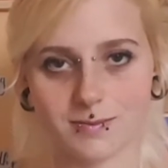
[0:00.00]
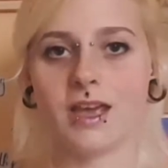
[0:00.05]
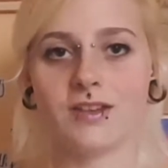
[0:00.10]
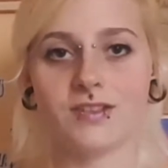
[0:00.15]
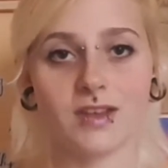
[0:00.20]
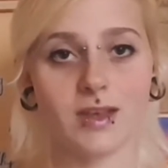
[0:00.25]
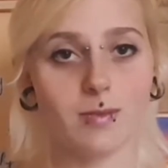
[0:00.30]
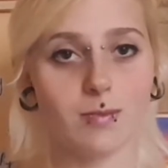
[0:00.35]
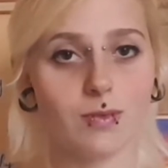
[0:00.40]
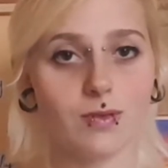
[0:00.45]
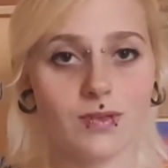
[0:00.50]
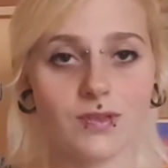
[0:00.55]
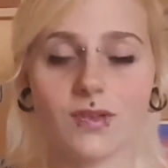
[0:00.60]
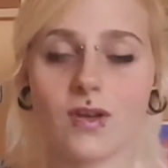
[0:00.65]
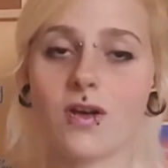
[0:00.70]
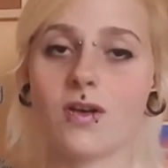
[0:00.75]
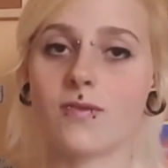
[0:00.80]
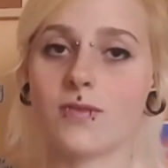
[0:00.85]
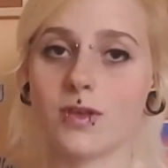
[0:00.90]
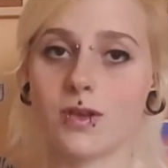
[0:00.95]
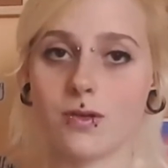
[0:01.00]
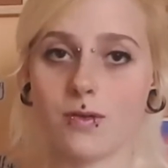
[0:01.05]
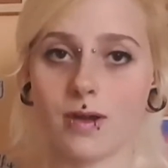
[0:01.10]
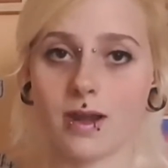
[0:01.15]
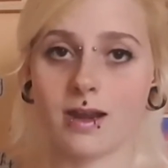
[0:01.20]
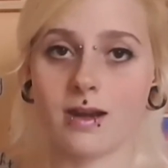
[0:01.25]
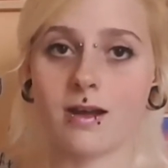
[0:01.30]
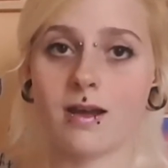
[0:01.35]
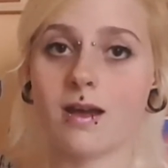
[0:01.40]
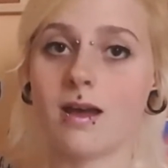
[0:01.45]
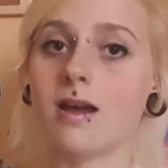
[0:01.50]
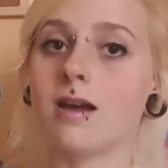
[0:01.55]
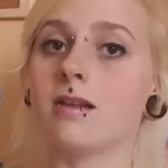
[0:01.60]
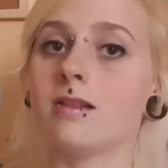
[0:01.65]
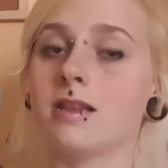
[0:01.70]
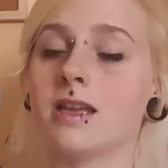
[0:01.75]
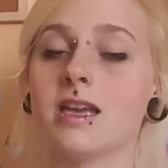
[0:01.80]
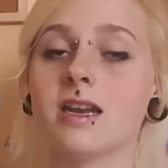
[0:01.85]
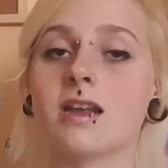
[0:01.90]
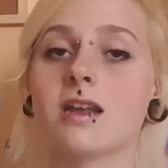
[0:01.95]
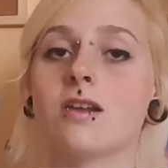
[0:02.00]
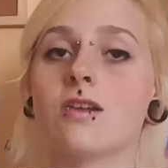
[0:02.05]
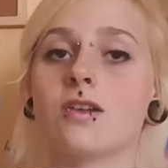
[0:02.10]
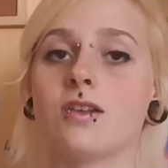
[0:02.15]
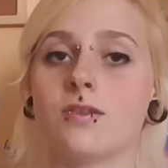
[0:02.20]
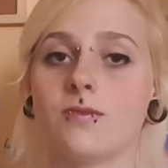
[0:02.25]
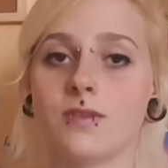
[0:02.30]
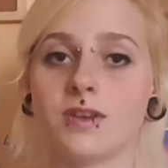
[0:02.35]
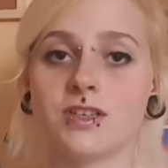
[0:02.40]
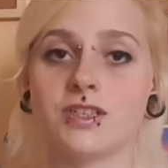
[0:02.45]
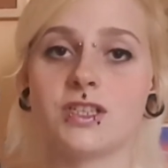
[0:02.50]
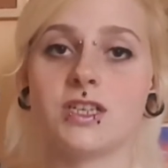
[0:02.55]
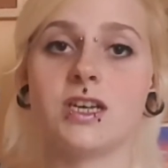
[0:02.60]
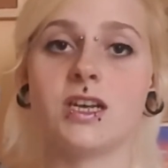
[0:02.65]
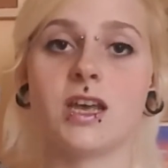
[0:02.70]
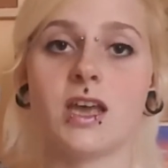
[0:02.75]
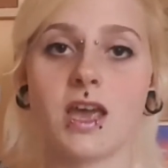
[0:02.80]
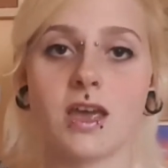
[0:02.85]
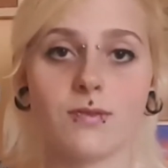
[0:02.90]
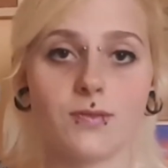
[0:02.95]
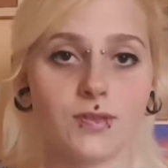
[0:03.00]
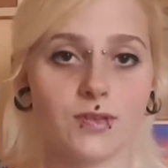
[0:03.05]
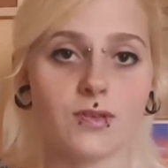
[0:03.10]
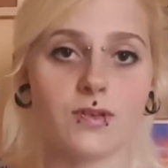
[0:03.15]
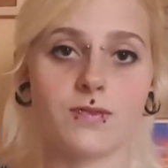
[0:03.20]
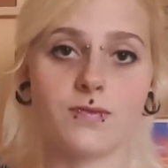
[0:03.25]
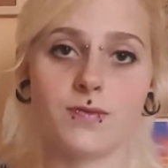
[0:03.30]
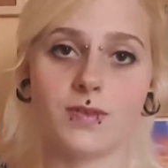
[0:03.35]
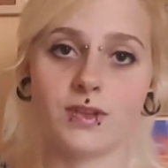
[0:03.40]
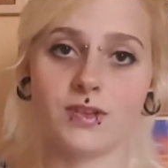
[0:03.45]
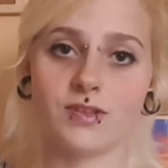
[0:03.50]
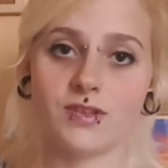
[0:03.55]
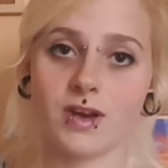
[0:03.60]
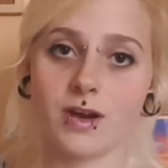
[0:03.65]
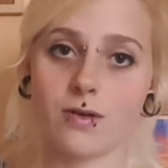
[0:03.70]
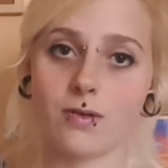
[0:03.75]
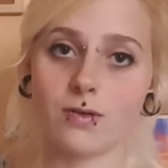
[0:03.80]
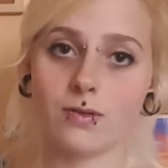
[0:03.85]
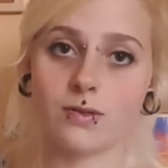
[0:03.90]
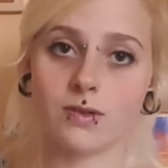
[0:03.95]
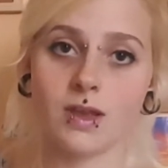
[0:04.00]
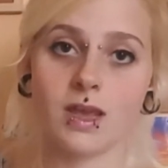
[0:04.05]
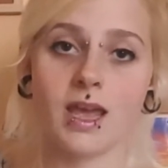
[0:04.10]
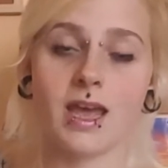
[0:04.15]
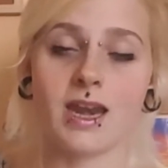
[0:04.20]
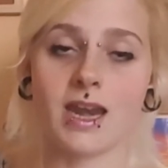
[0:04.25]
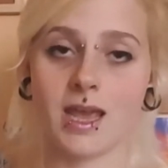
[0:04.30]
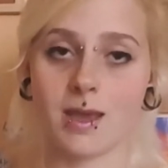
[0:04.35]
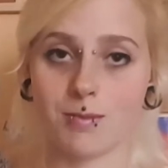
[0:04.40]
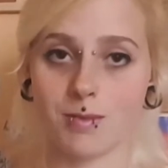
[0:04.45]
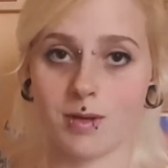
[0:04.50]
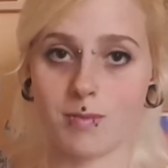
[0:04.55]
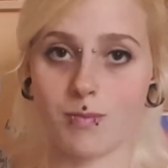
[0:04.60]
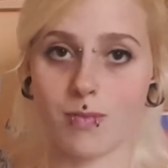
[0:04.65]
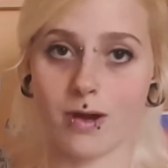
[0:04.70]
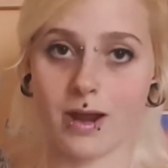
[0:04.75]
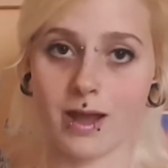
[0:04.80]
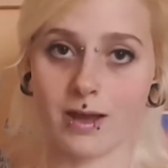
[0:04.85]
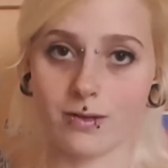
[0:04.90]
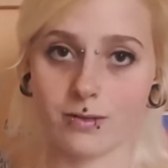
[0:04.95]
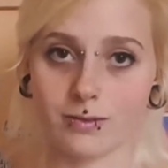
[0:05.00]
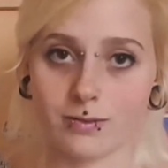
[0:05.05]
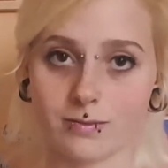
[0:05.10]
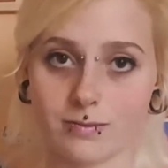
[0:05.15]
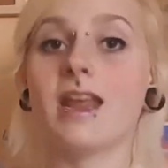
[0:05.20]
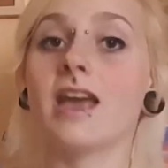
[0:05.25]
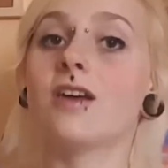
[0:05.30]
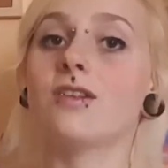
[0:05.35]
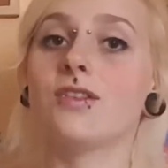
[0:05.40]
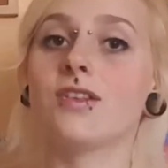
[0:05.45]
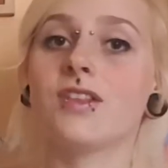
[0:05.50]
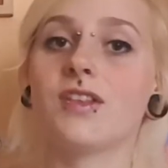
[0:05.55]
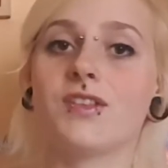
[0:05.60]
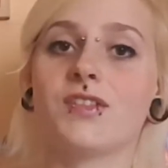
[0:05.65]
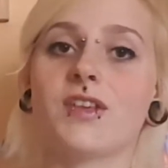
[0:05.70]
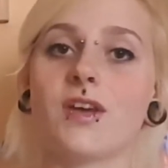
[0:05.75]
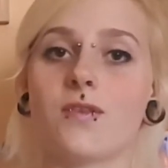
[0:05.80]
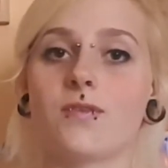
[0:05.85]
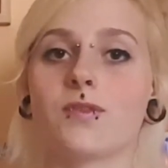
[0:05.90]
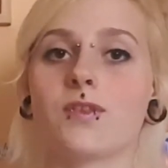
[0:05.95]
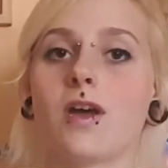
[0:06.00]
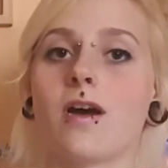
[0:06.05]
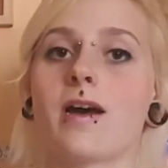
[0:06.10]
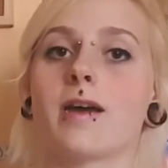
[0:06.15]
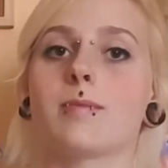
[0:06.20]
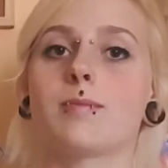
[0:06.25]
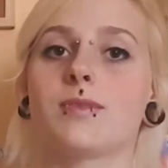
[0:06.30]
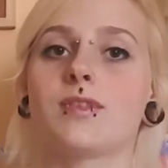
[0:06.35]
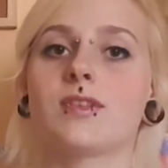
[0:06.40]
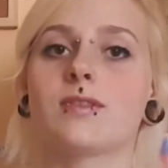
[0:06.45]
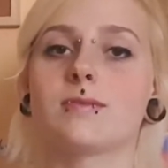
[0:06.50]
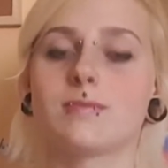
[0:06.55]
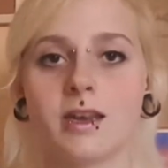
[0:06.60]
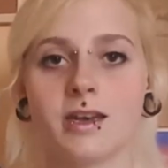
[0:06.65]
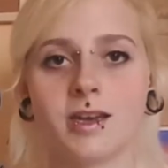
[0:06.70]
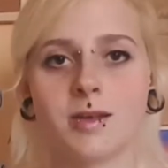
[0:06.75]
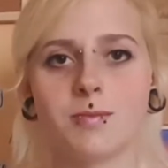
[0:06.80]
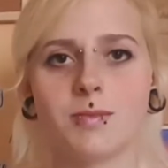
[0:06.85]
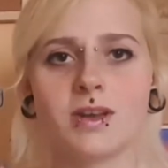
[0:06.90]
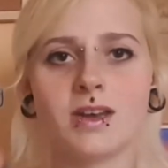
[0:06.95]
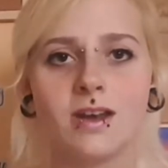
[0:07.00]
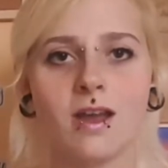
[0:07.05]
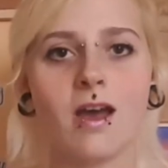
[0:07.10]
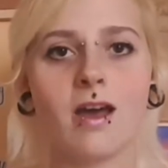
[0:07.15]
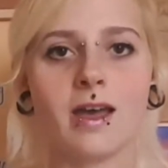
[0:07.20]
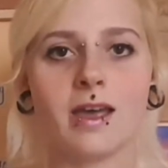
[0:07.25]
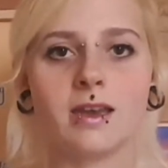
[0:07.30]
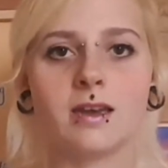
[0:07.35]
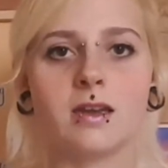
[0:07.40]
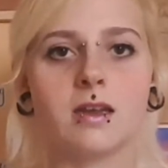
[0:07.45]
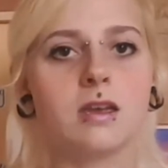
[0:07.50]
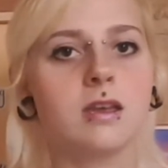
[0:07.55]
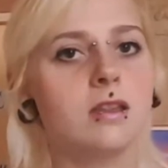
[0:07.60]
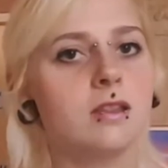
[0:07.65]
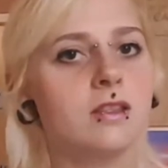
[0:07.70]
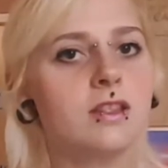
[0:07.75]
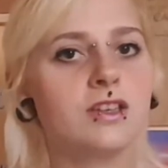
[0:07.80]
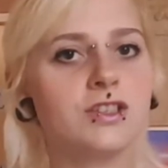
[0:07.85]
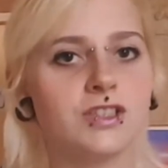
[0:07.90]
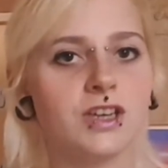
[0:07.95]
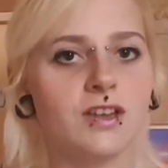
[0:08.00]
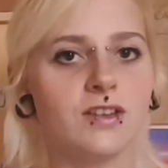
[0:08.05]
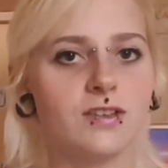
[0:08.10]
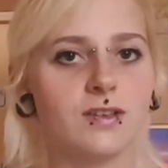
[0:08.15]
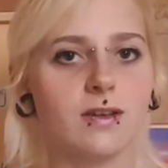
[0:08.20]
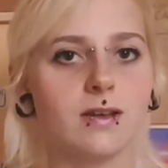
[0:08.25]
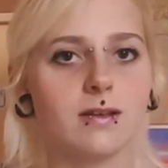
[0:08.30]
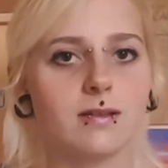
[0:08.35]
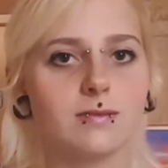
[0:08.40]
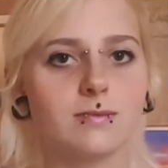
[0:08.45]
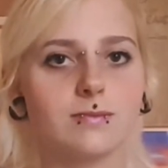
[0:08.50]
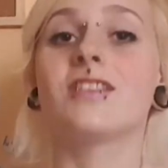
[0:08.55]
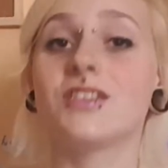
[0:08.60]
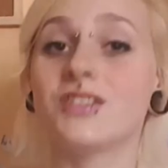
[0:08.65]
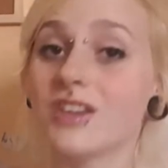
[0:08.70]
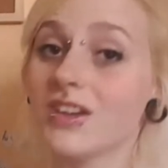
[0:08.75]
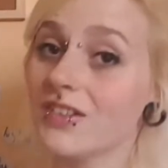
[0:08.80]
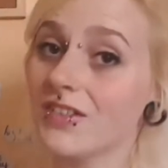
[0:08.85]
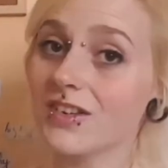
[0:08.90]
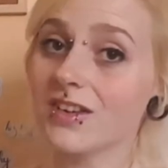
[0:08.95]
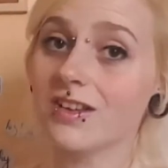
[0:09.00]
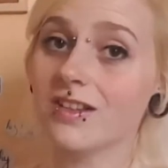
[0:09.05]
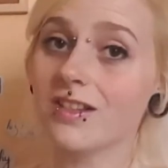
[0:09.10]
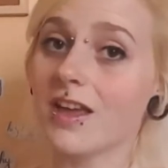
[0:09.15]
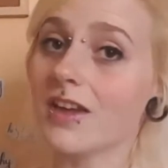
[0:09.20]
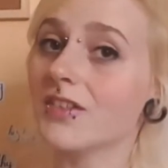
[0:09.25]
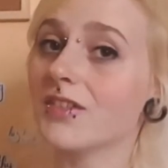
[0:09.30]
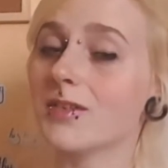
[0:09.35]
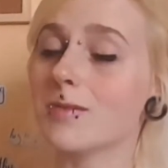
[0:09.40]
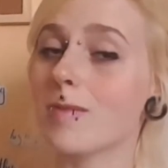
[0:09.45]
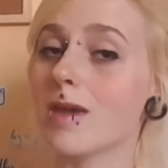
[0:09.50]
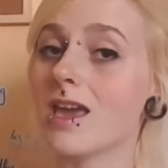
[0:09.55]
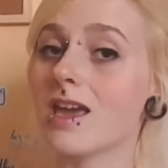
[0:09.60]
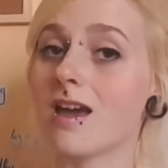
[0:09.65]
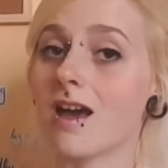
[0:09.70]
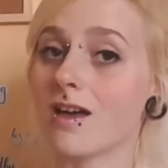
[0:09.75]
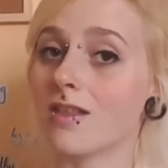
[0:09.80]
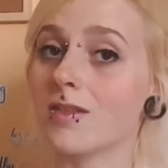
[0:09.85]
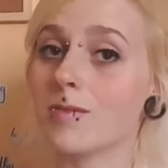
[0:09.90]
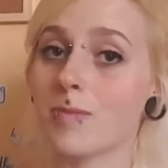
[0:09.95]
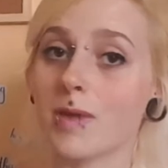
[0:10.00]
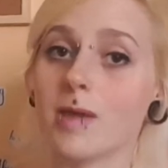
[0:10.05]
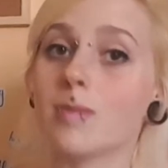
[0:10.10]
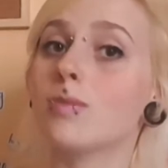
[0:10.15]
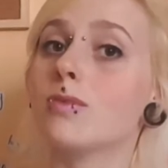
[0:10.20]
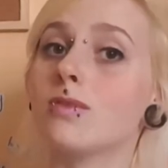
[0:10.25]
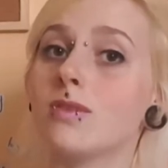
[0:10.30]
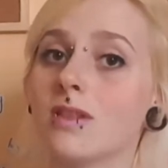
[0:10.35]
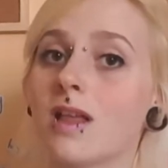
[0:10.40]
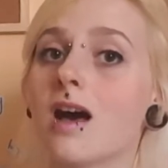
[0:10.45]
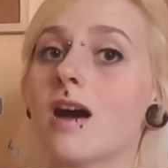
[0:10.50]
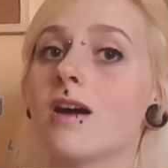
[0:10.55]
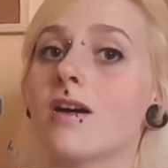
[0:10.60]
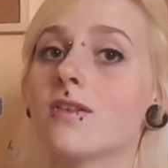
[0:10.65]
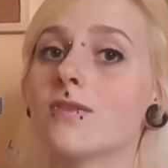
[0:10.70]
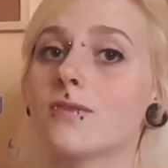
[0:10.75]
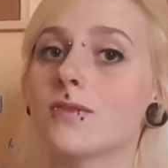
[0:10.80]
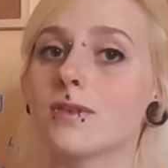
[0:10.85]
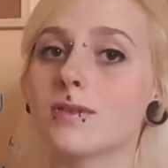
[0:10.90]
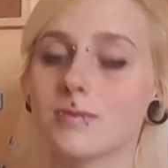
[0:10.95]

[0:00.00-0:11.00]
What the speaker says: Examples of the creator are Leonardo da Vinci, F. Scott Fitzgerald, and Emmett Brown. Now to the self-types. Number 9, the Jester. The Jester likes to make other people laugh.